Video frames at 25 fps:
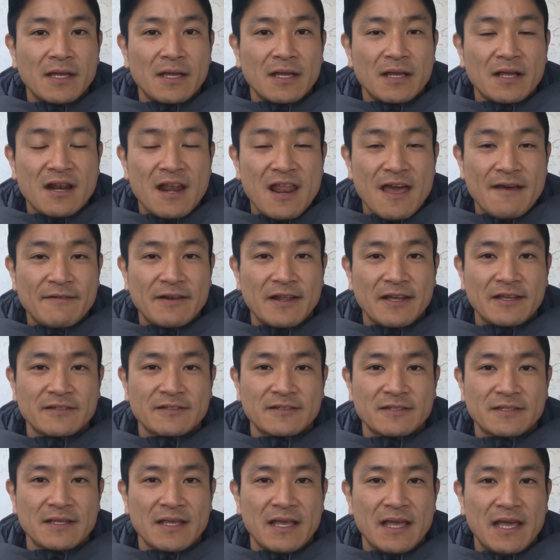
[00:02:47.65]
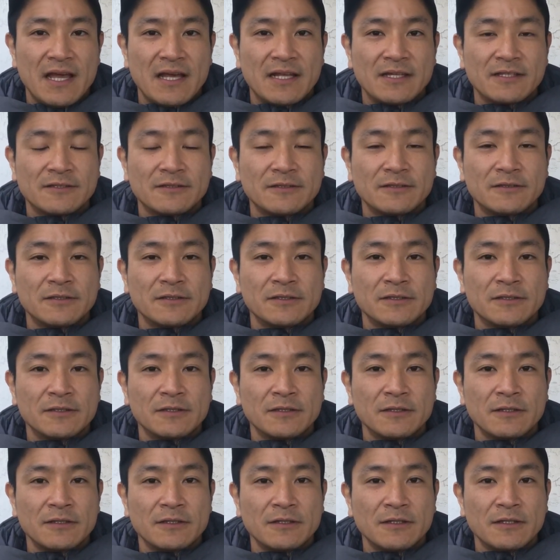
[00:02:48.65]
cleverness and
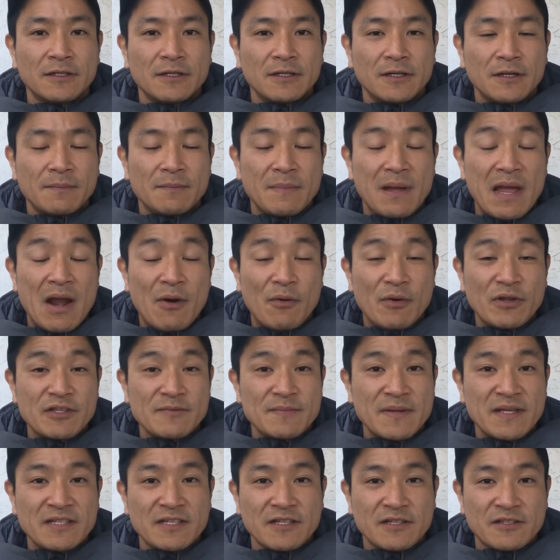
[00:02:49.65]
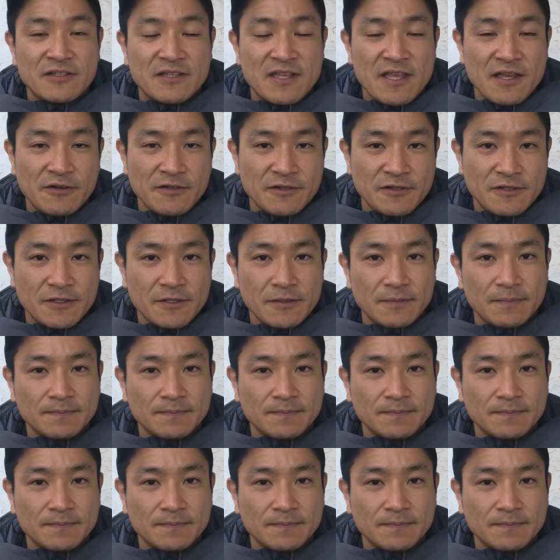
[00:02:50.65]
my arithmetic skills.